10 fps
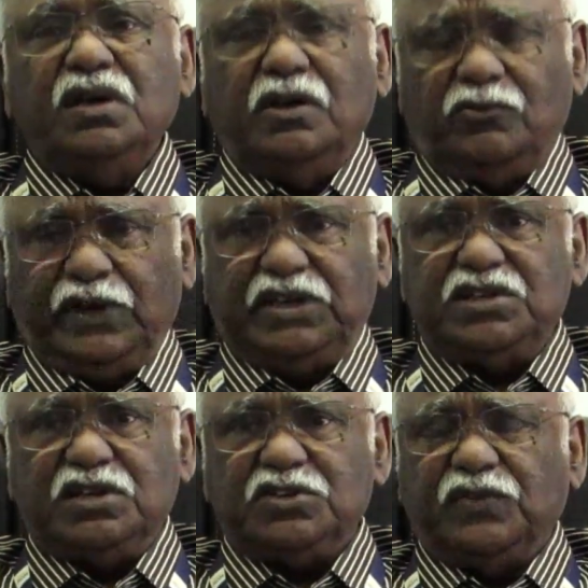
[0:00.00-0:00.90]

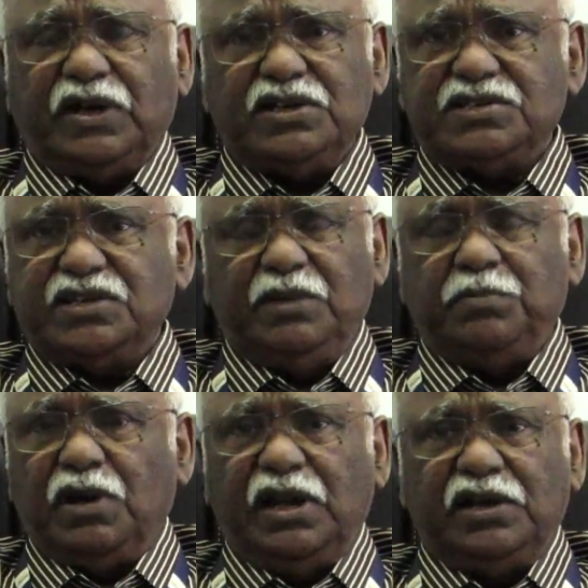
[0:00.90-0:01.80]
affection as far as
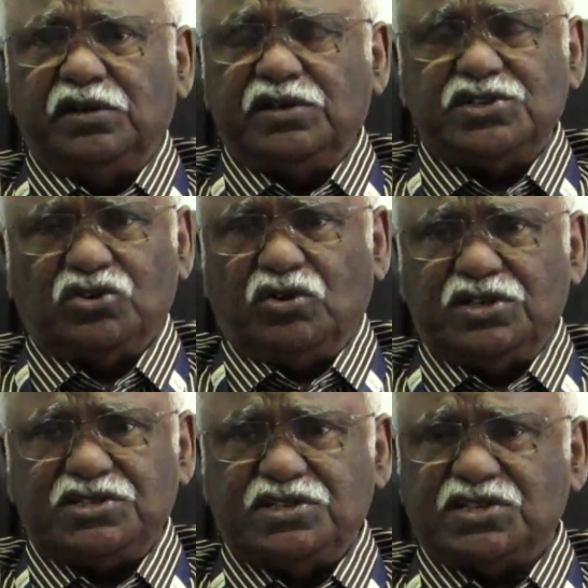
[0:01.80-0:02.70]
sleep related
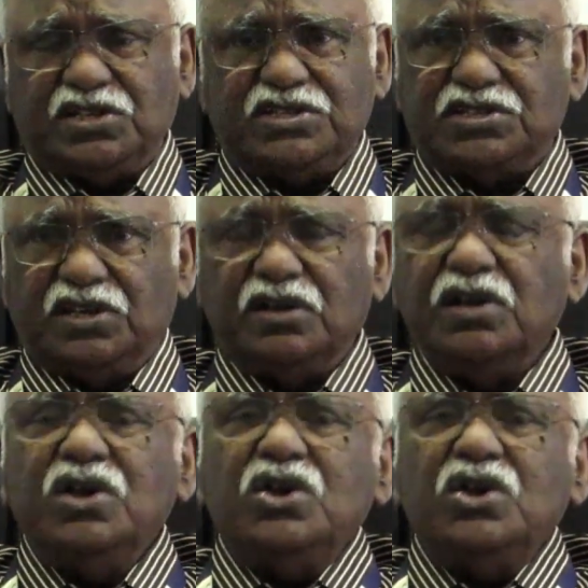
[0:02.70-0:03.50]
disorders is concerned.